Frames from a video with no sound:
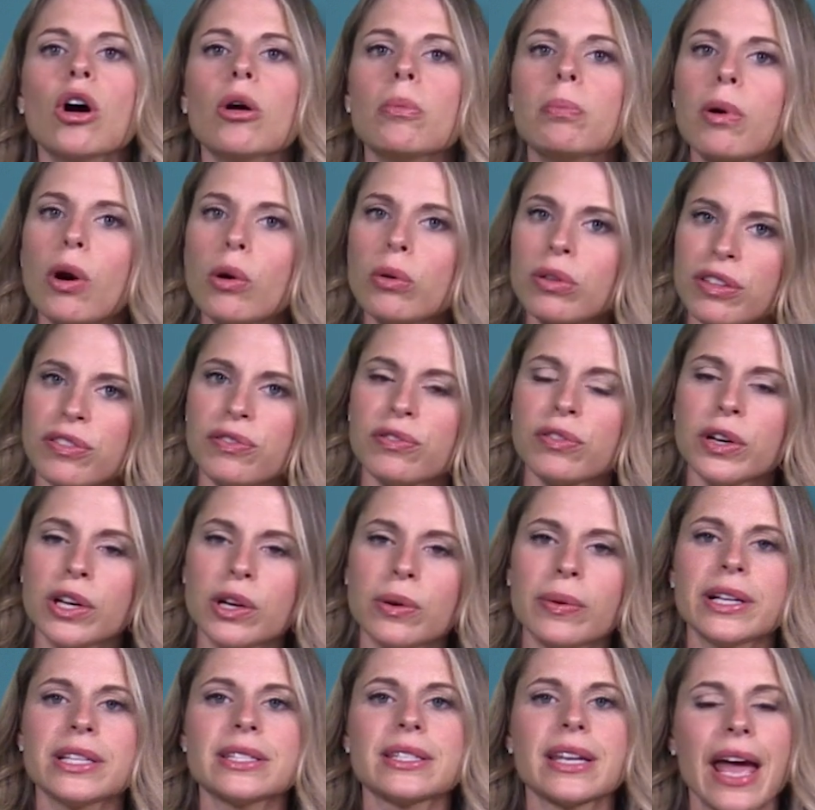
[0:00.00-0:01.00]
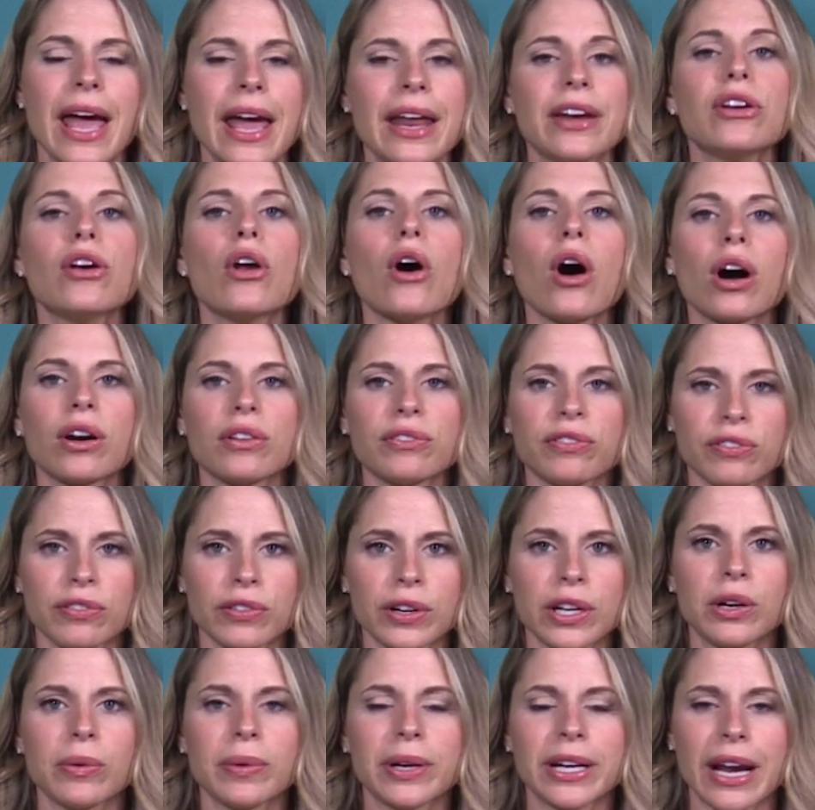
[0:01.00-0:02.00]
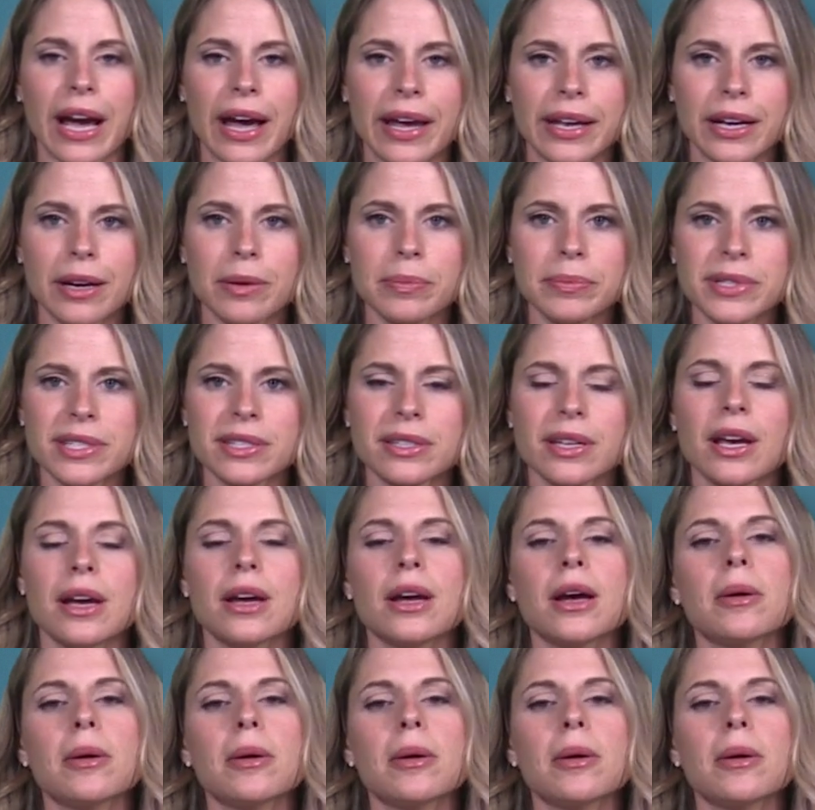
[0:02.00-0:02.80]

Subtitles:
both frequent and non-frequent items.